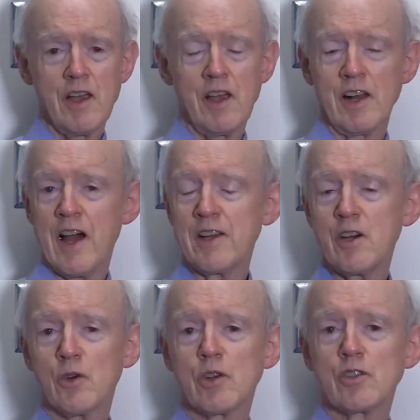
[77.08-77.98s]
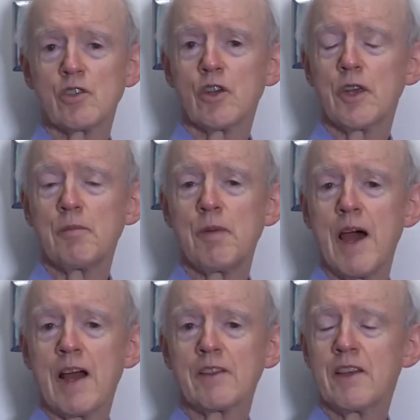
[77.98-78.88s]
and I noticed looking
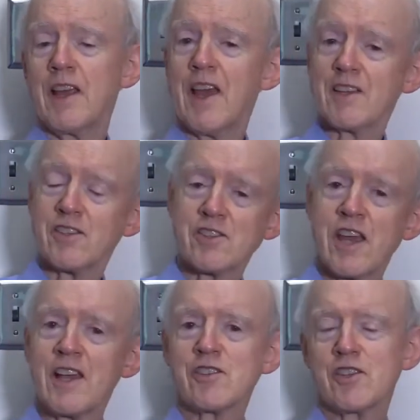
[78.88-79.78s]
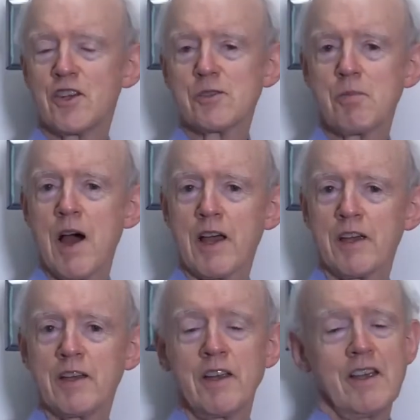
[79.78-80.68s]
back that he has his hands in his
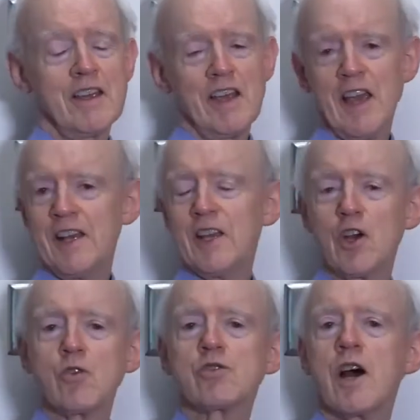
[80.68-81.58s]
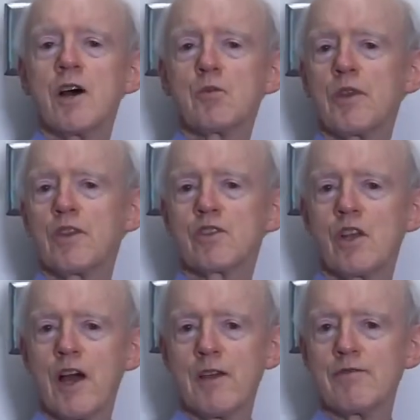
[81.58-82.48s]
pocket and he goes on with his
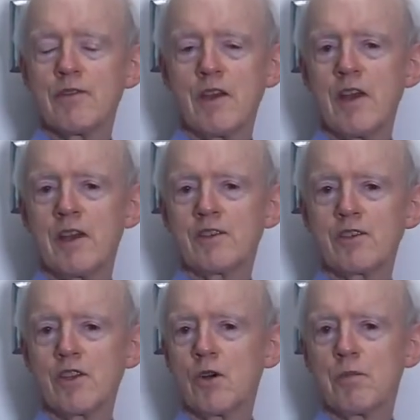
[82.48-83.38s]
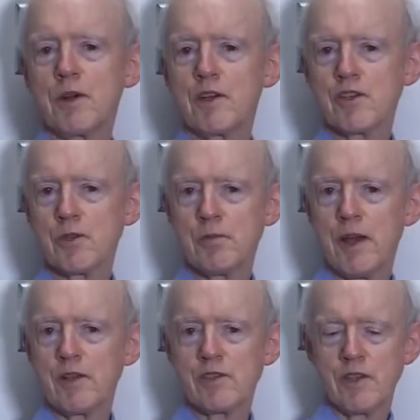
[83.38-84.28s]
life and still
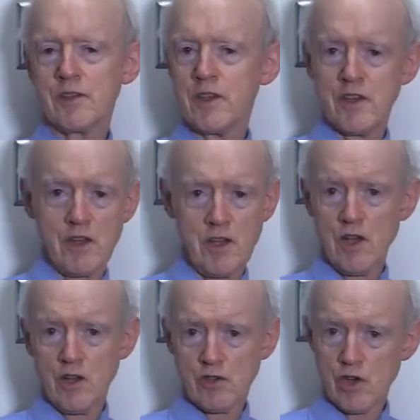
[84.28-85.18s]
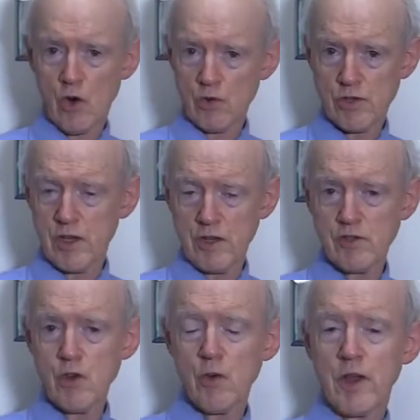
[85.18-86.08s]
participates in the shows that
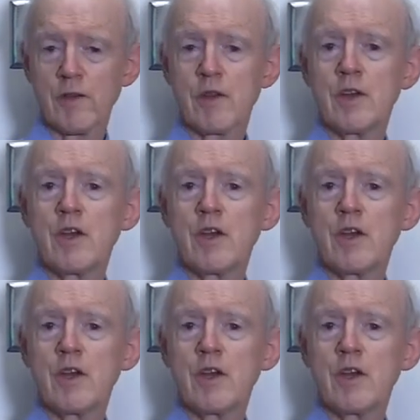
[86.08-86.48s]
he's doing.